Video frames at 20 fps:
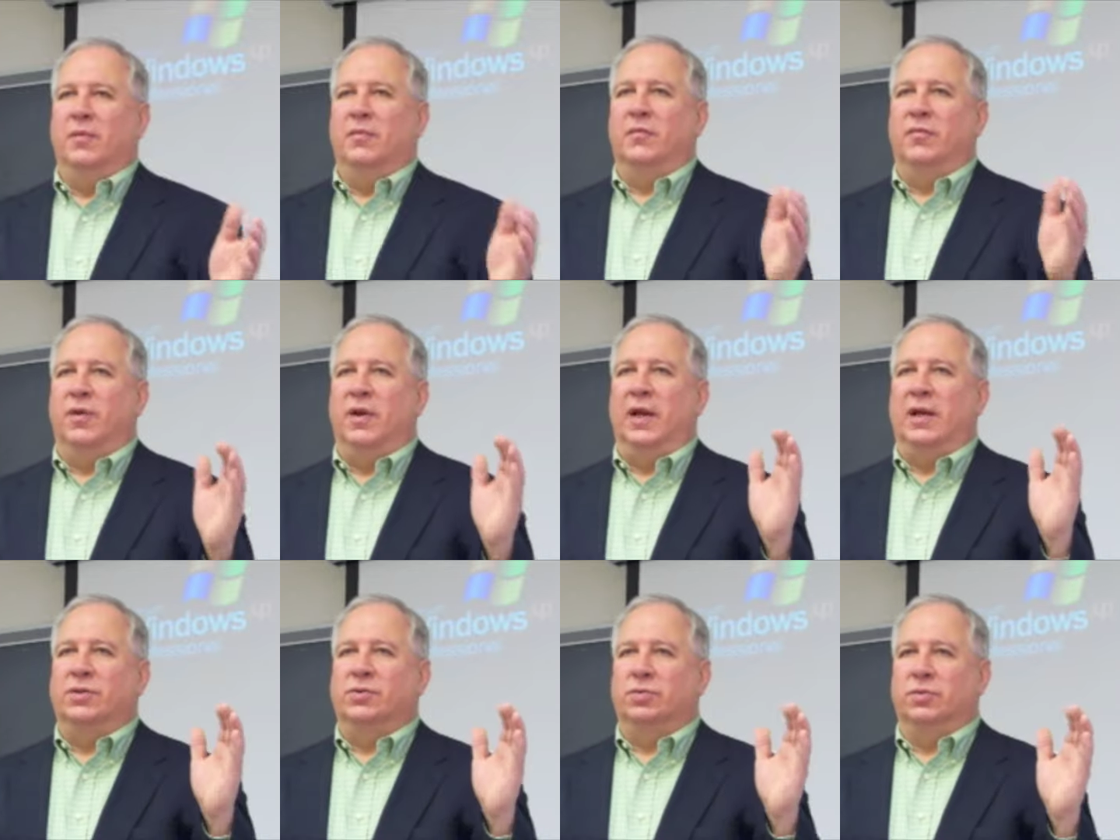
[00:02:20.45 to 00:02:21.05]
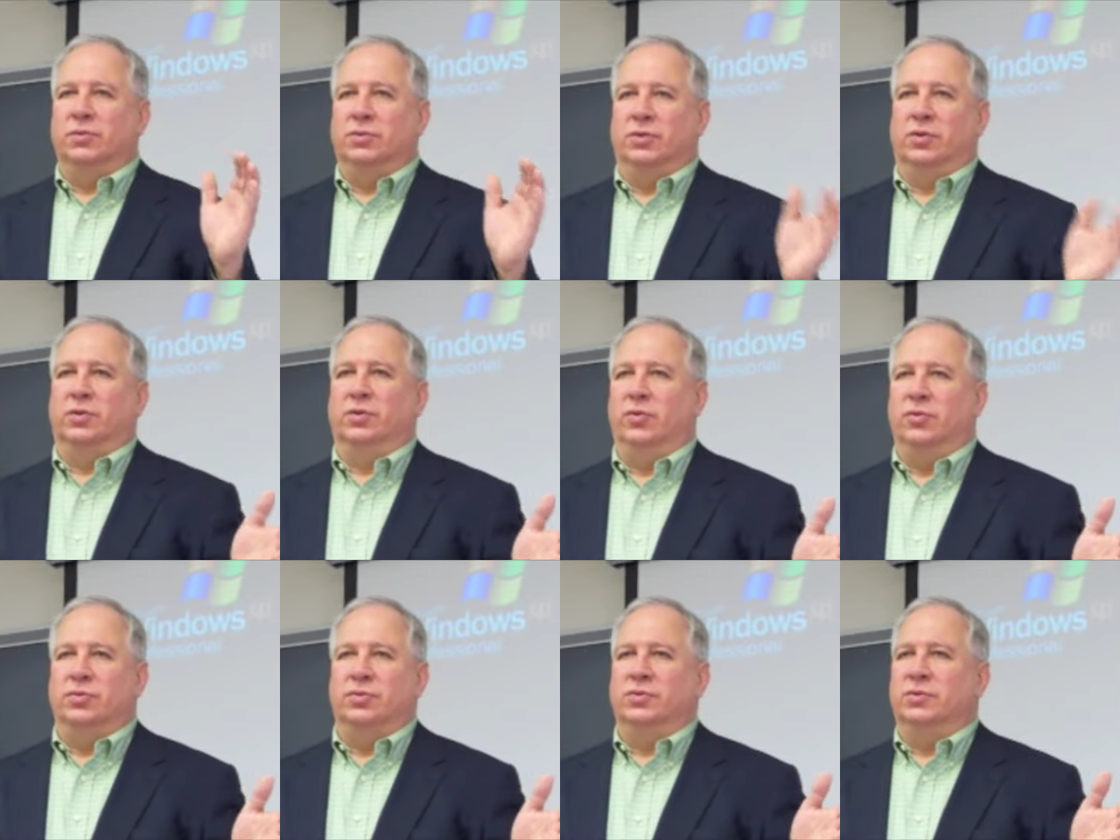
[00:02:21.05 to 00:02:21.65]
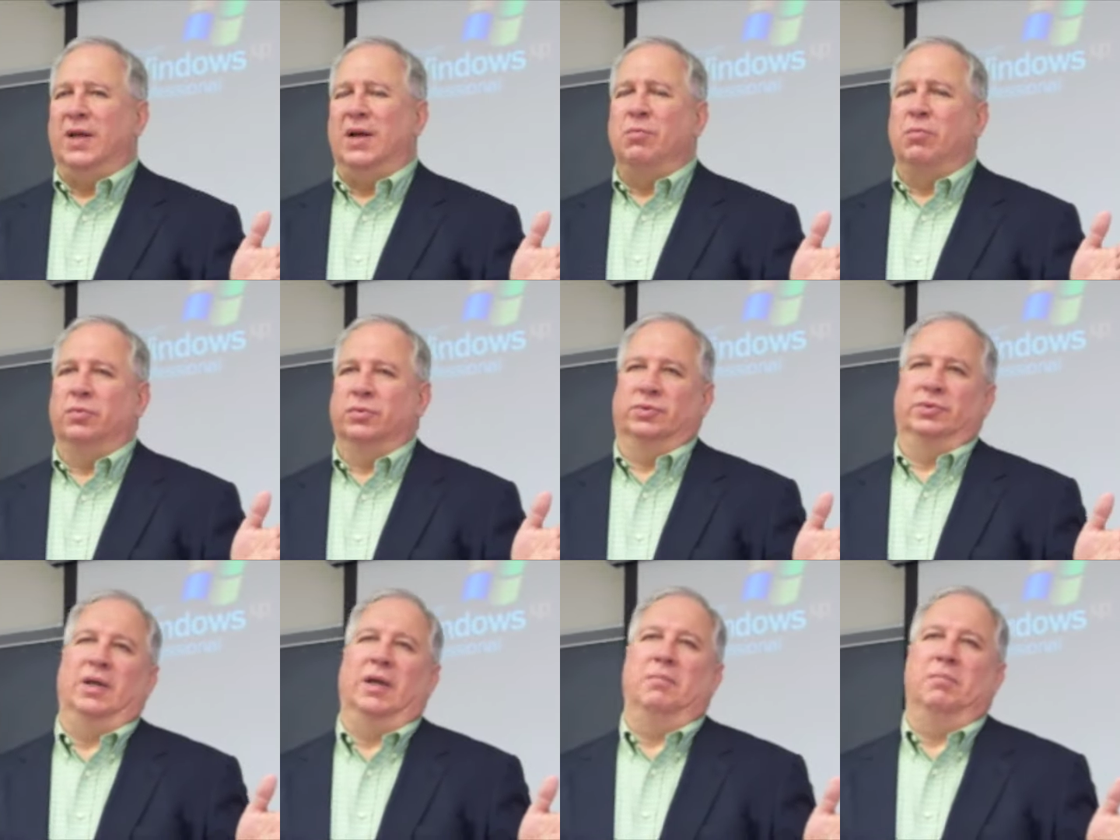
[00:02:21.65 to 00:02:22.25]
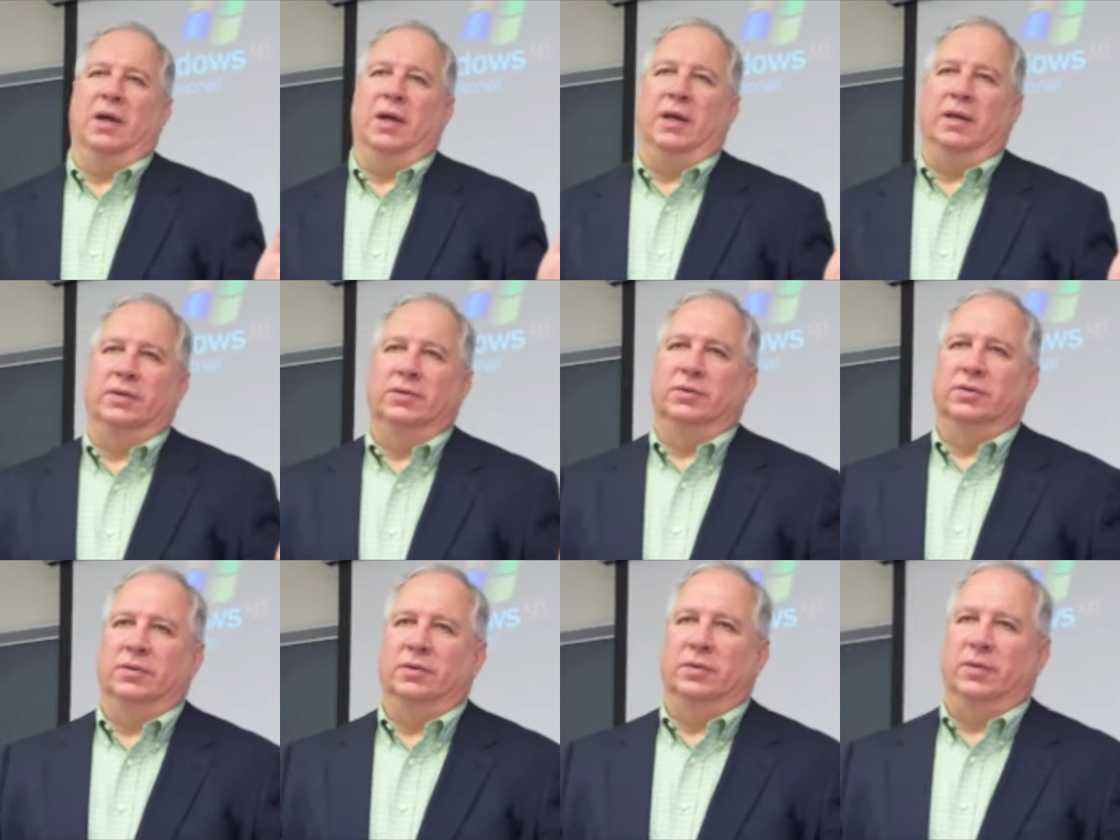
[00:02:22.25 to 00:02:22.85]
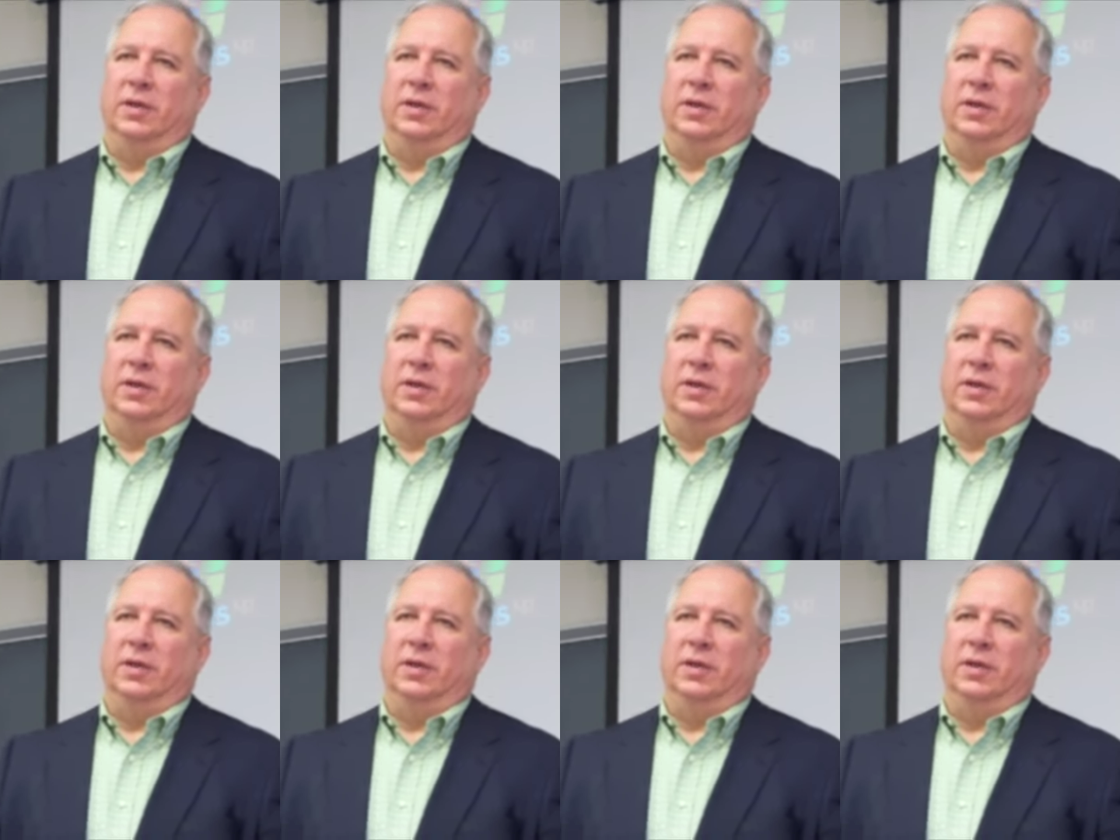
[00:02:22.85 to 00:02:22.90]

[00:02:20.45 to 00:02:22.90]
Financial institutions, I won't say banks.